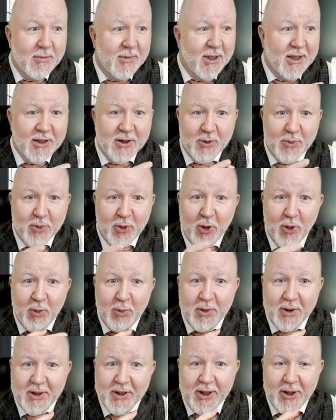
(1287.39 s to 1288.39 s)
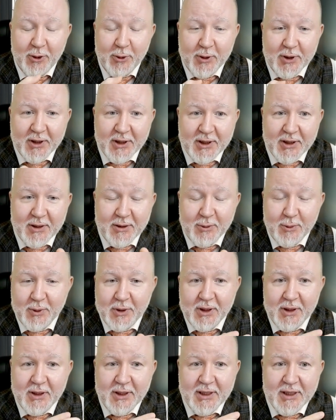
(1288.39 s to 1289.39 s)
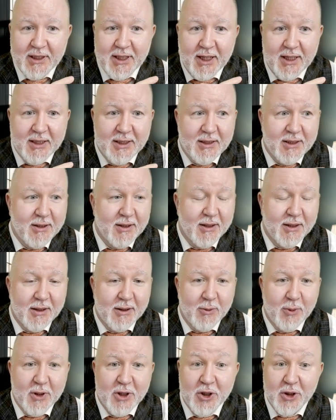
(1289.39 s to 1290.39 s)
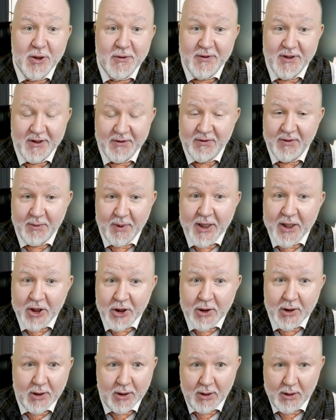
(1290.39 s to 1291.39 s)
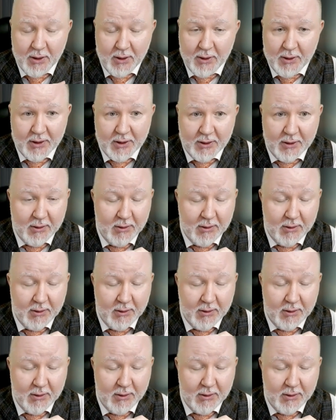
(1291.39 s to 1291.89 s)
as you probably noticed, we discussed the question of defamation a lot